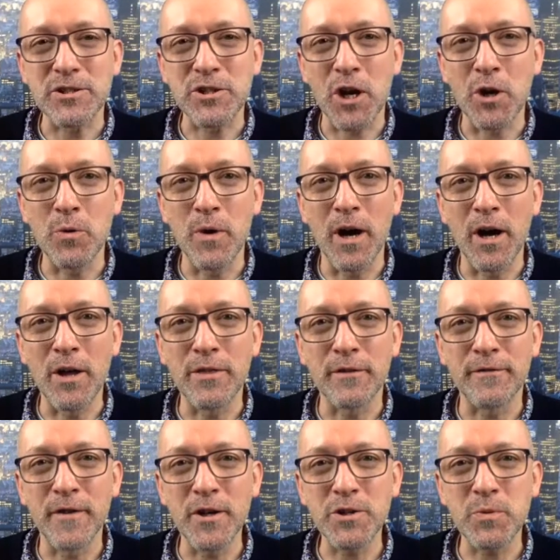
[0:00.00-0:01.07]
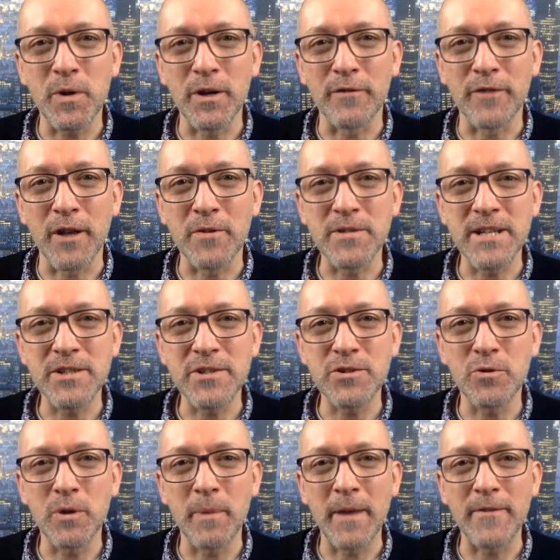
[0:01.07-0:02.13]
So the first one of those, let's
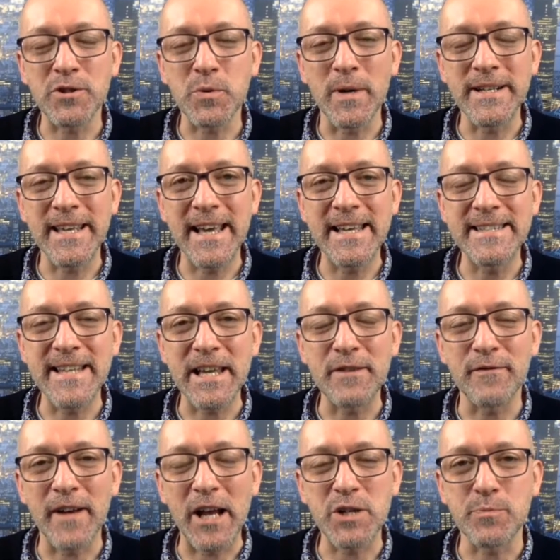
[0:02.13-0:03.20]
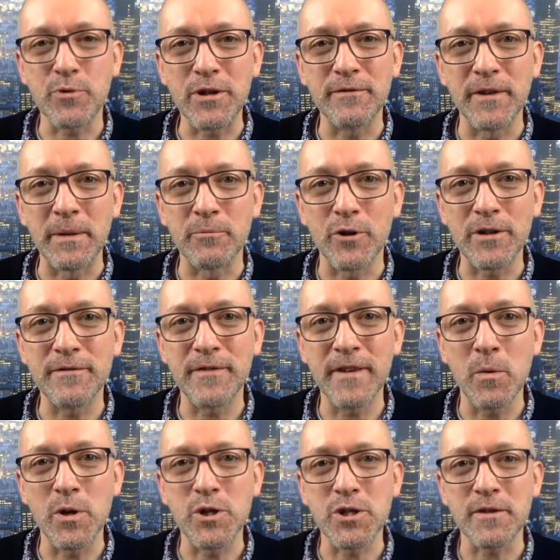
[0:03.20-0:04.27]
talk about the 28-day flash briefing,
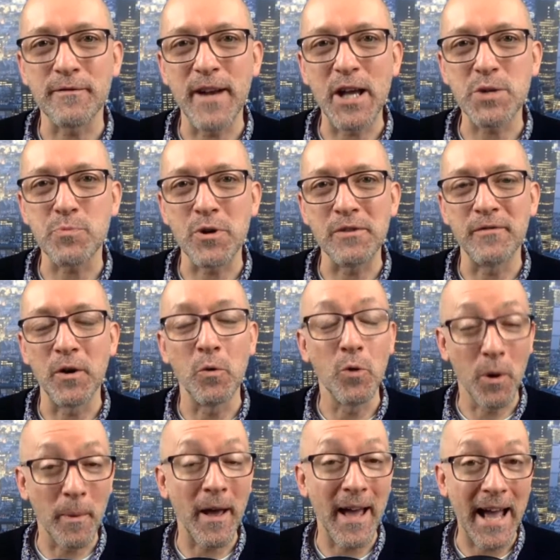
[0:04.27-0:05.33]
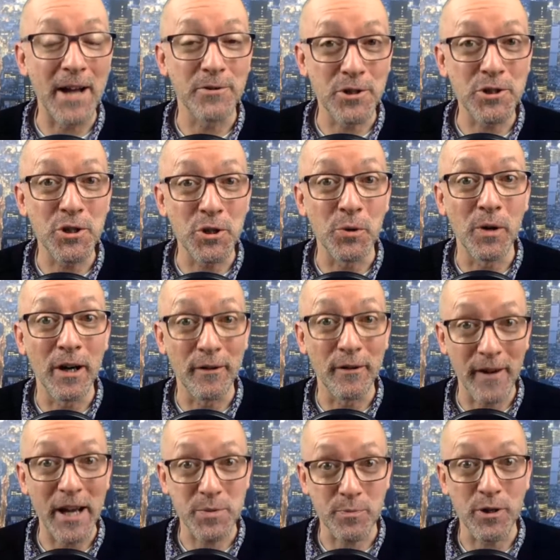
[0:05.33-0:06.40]
which is a flash briefing all about how to do a
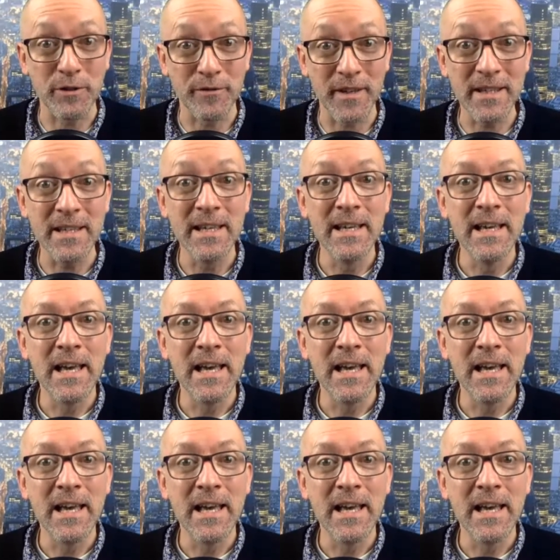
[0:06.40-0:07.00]
flash briefing.